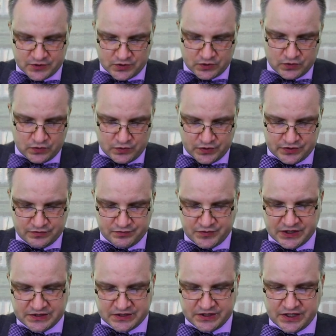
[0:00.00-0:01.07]
So with
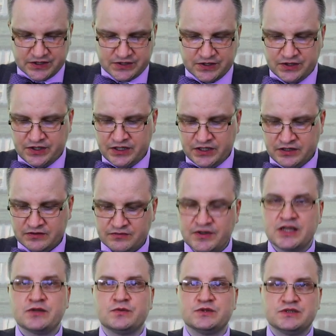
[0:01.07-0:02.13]
destination D,
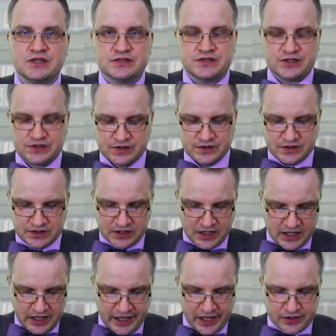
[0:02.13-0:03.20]
that was destination D,
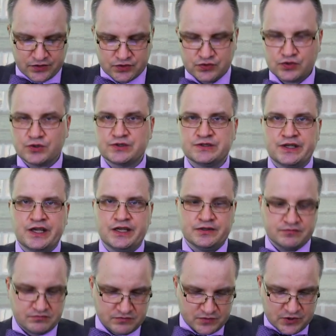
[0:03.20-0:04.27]
and the source
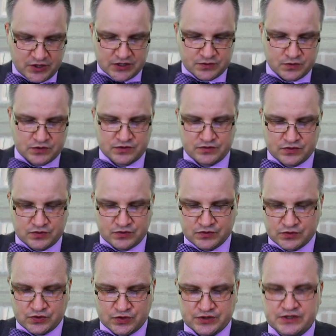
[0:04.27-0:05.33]
A. So that's with
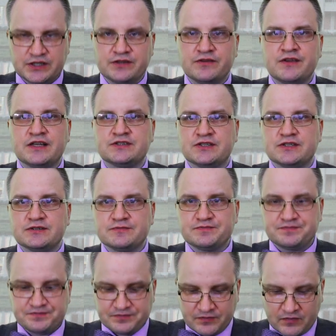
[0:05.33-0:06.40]
source A. That's it.
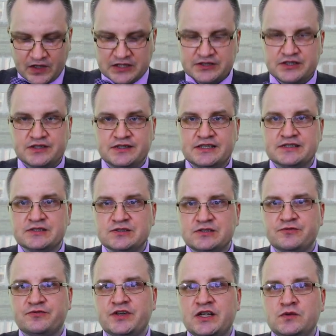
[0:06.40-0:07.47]
So this is
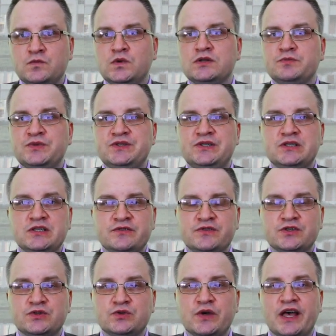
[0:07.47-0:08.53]
the frame will be
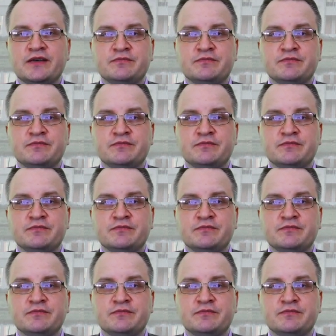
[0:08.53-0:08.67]
delivered to